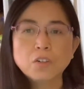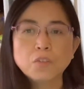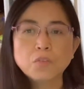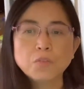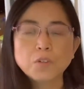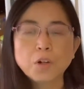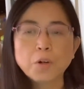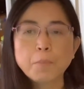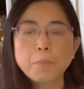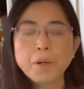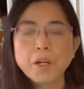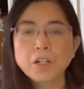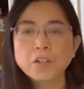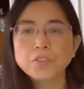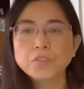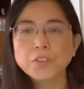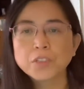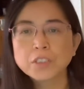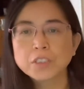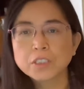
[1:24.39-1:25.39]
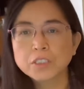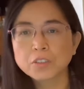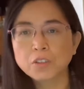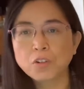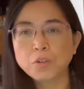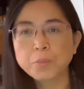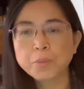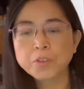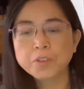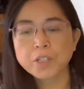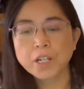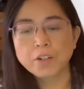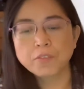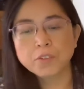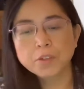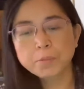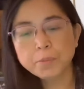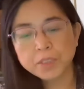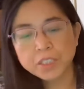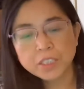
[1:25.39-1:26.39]
will benefit almost
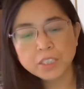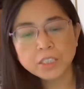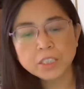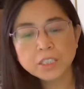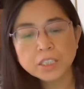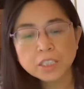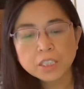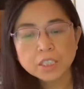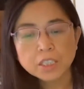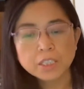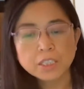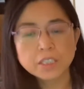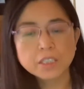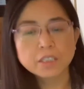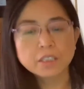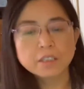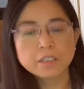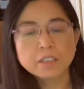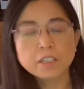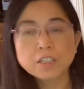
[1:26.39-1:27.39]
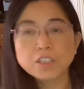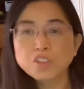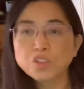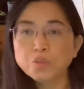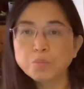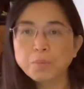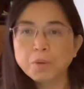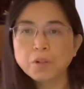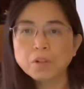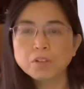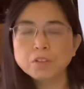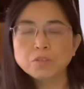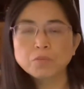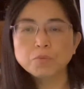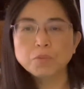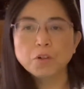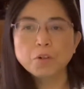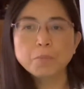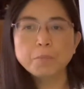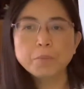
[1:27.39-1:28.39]
everybody, and the second part
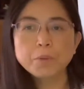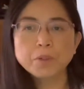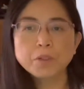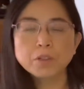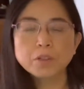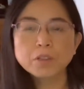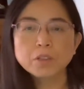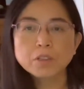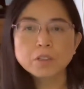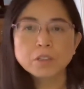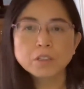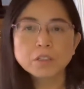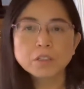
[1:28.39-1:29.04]
will be